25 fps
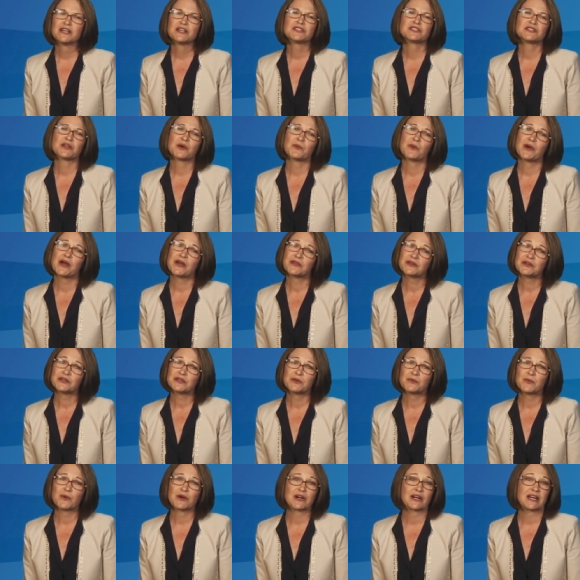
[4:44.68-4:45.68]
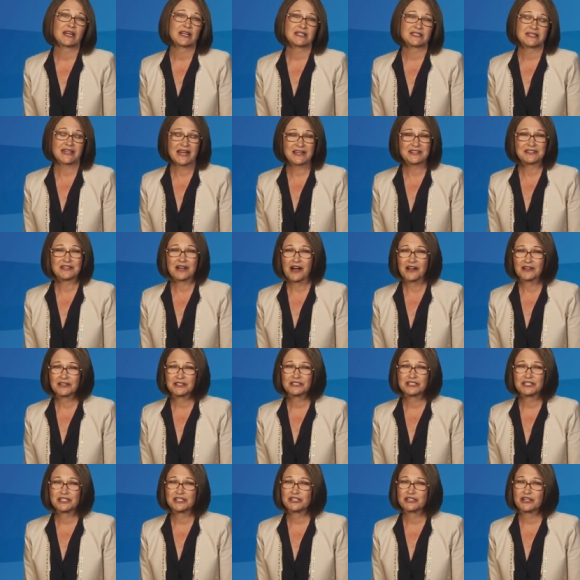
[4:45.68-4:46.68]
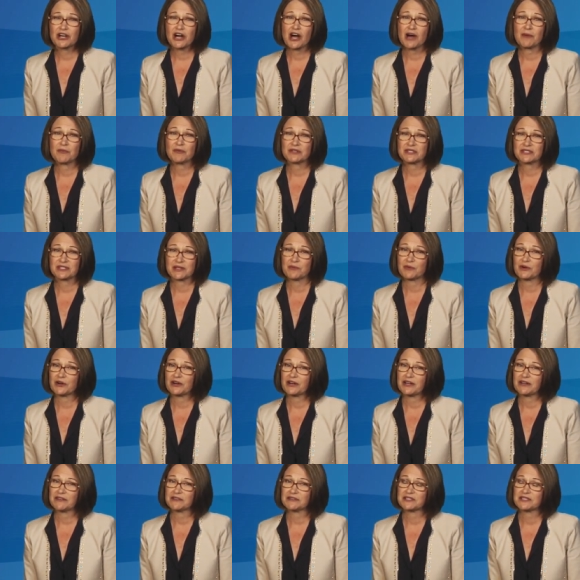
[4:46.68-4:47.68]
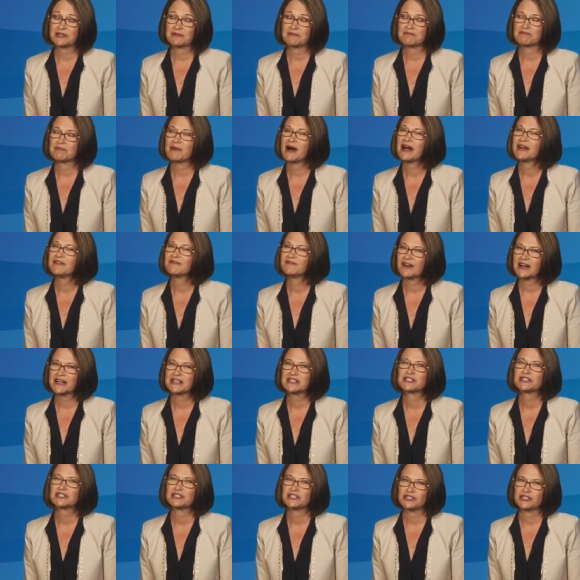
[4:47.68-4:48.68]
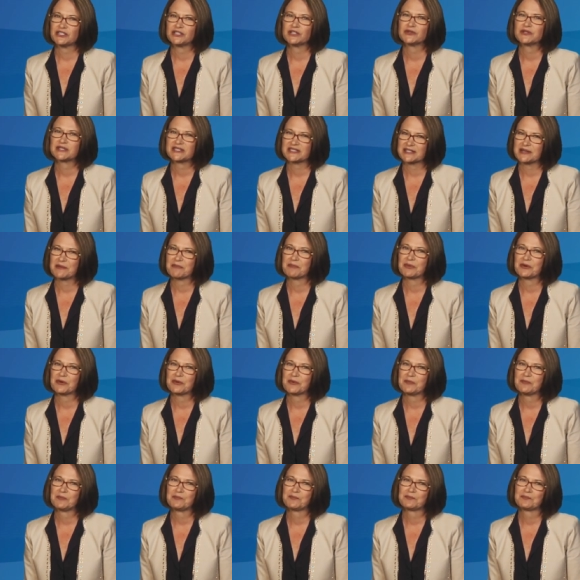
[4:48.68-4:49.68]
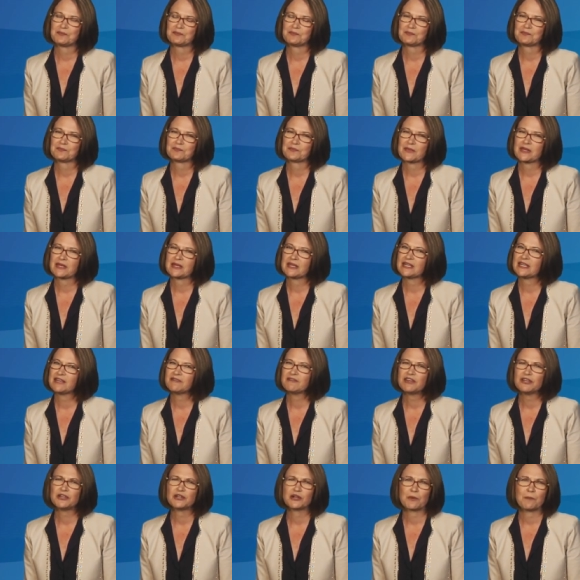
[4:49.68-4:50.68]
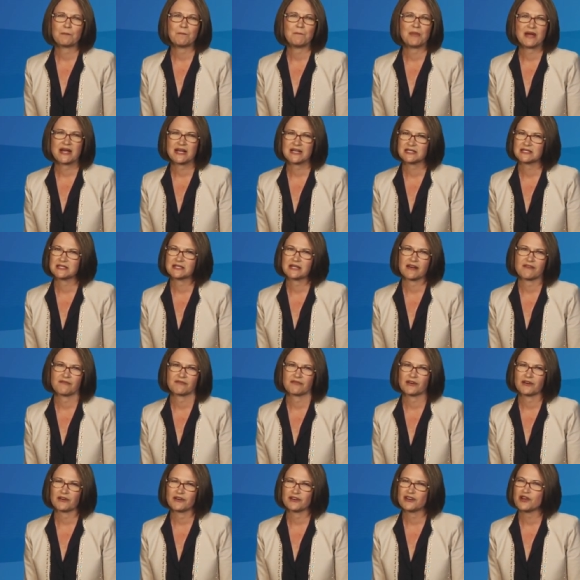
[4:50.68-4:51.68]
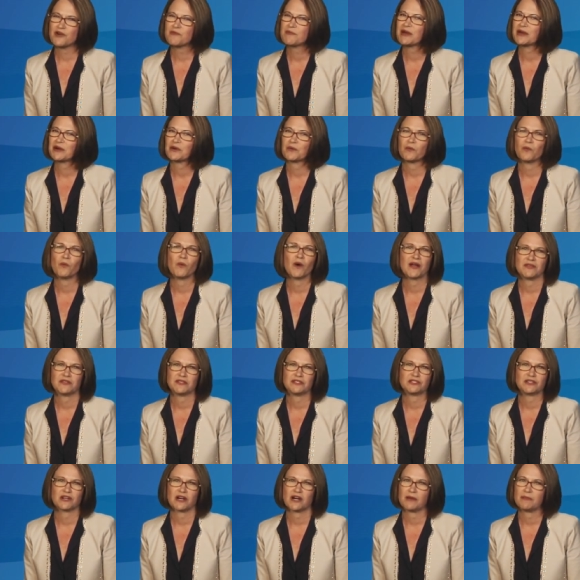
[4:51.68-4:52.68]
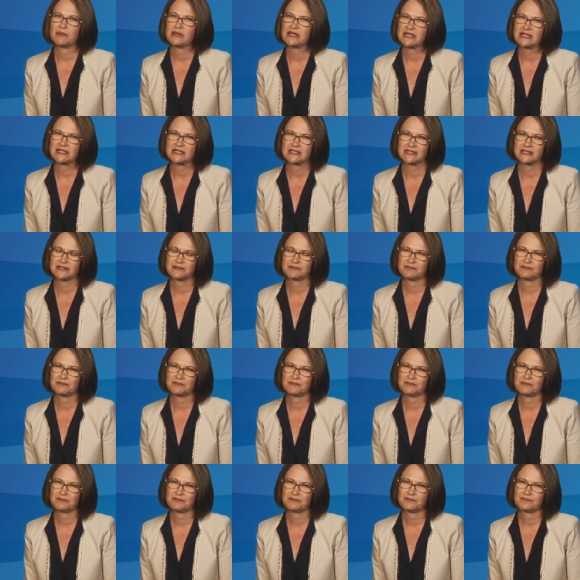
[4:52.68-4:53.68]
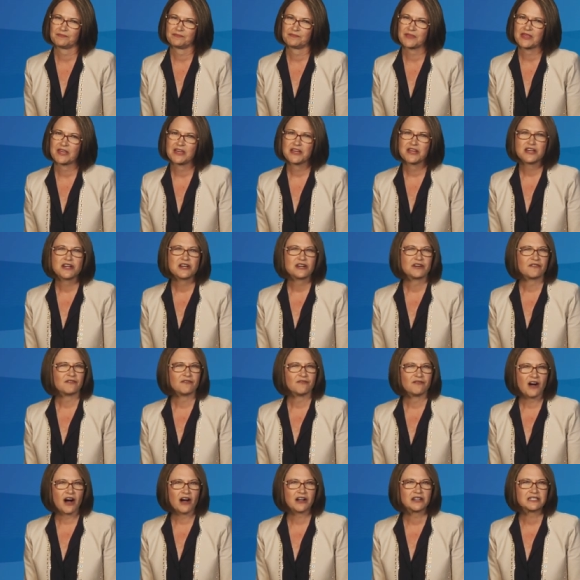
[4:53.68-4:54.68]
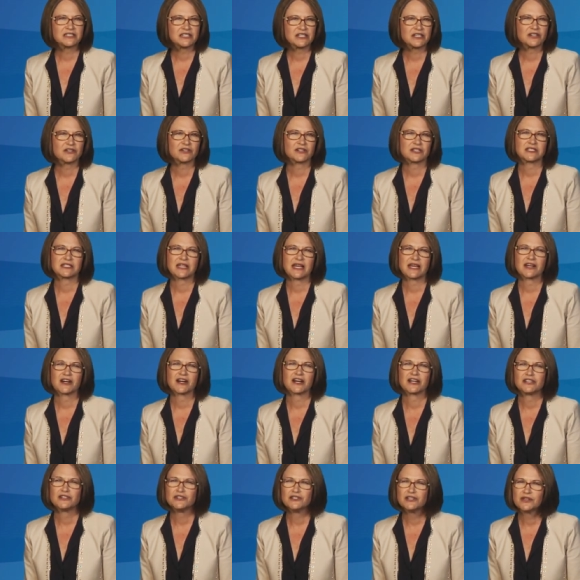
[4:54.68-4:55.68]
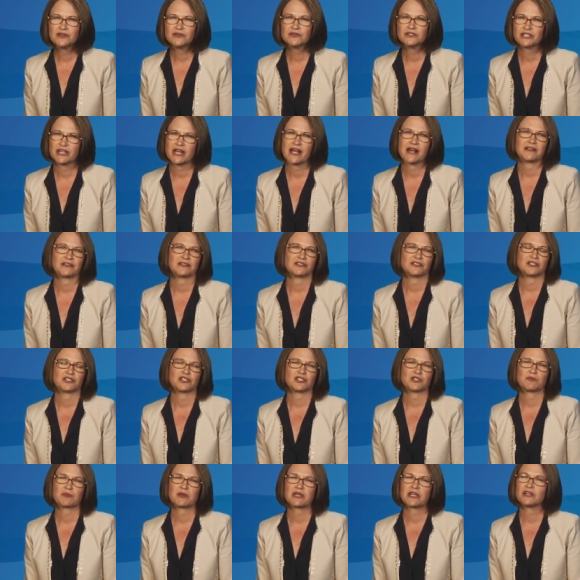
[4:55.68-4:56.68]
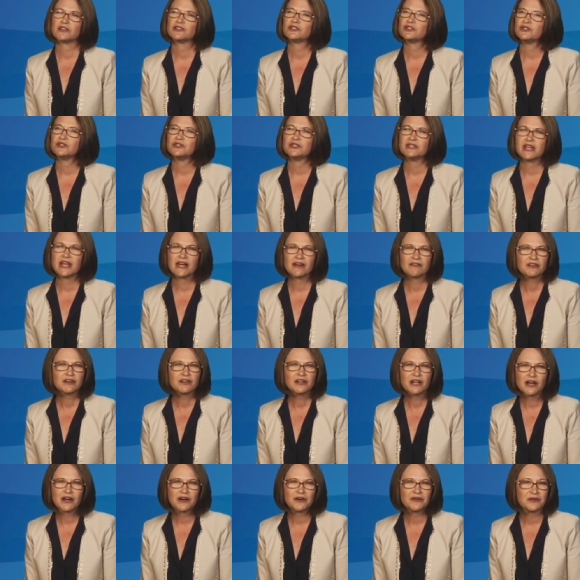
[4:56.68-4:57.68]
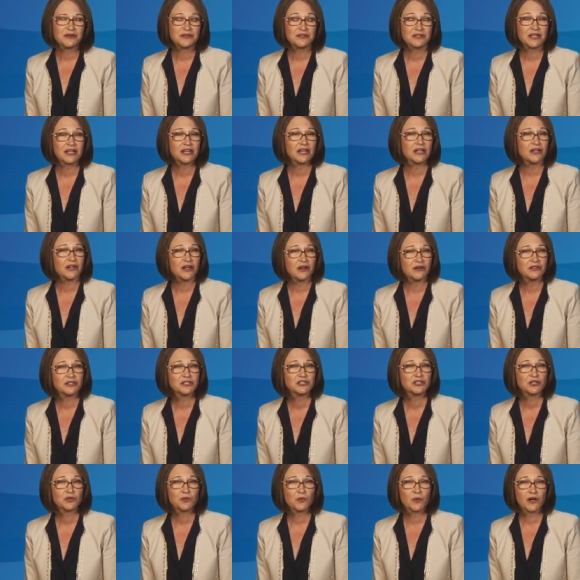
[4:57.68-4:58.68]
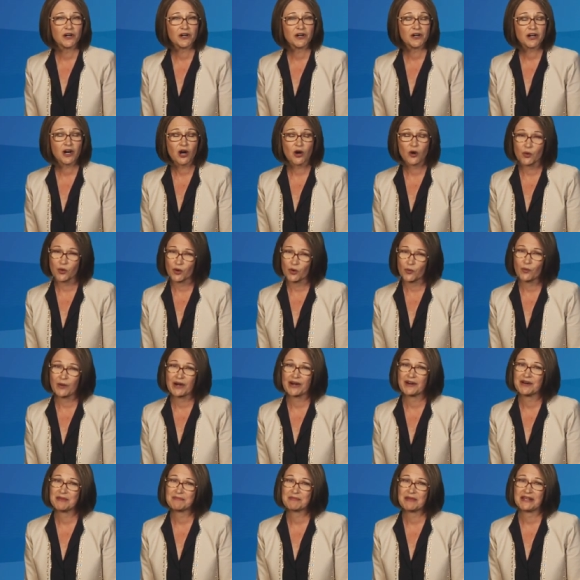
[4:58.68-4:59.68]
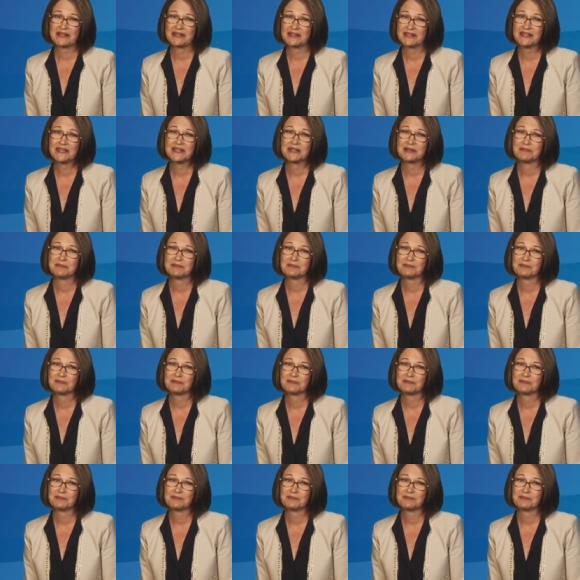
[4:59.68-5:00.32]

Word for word: So, whether you work in a technology job or somewhere else, my advice to you is simple give it your best effort, no matter what the job is. Volunteer to take on new challenges because you never know who's going to notice your work or where it may lead.